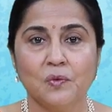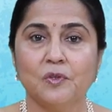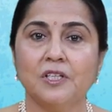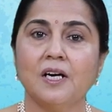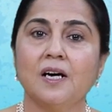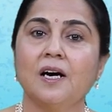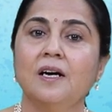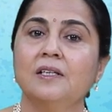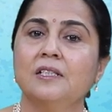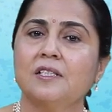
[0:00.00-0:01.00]
with a
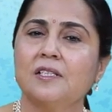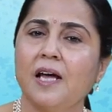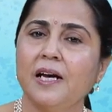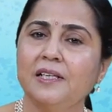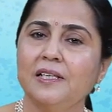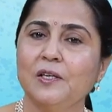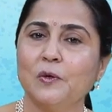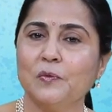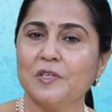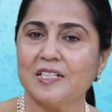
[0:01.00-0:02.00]
slightly
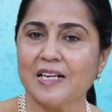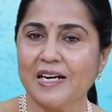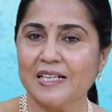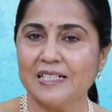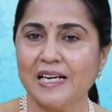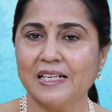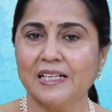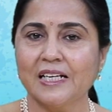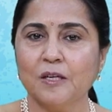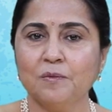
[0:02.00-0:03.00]
oversized
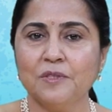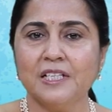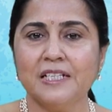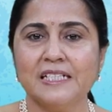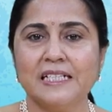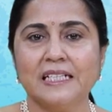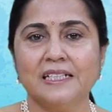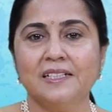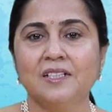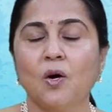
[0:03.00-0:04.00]
and clumsily
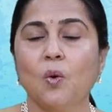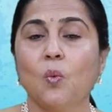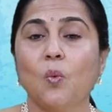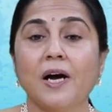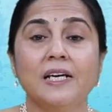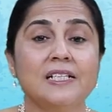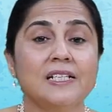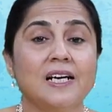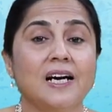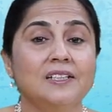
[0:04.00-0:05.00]
tailored
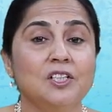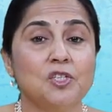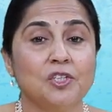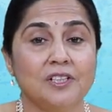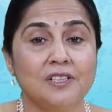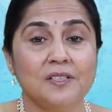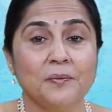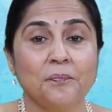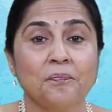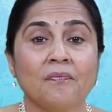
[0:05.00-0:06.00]
white khadi shirt,
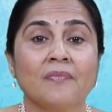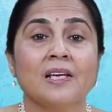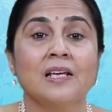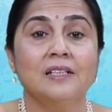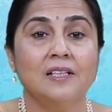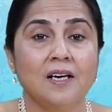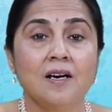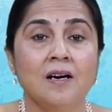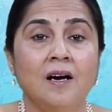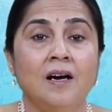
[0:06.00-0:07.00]

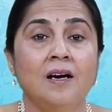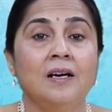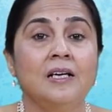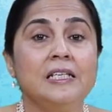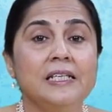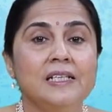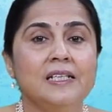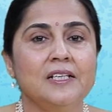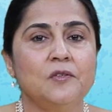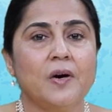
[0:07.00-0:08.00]
the
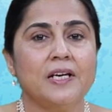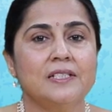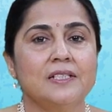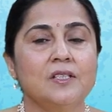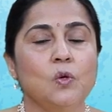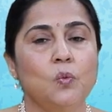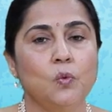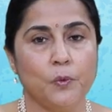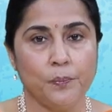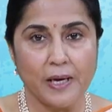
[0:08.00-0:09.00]
legal advisor
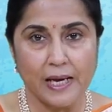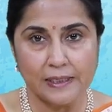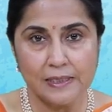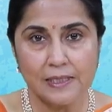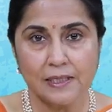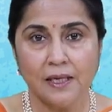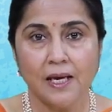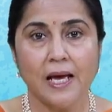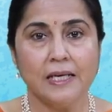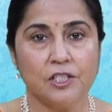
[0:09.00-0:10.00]
wore pants
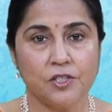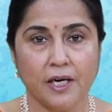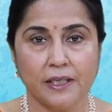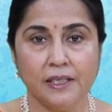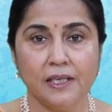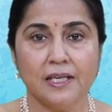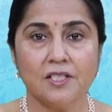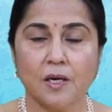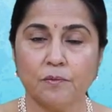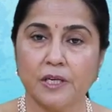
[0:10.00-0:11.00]
and a tie
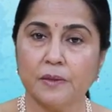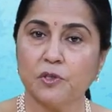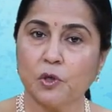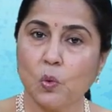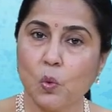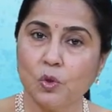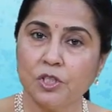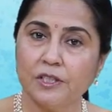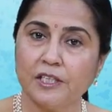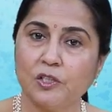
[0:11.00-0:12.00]
and sometimes a
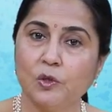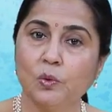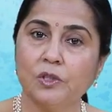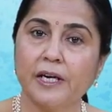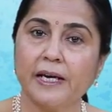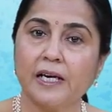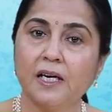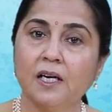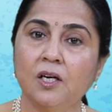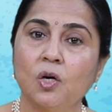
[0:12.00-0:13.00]
coat that looked like
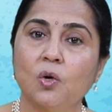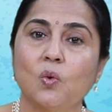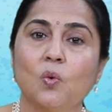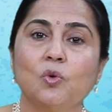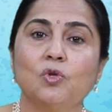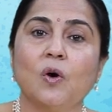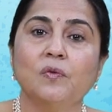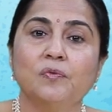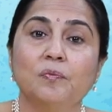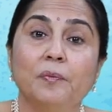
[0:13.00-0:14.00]
a coat
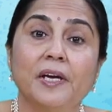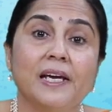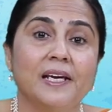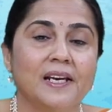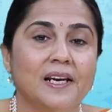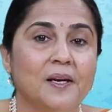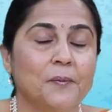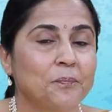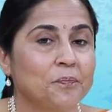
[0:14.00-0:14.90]
of mail.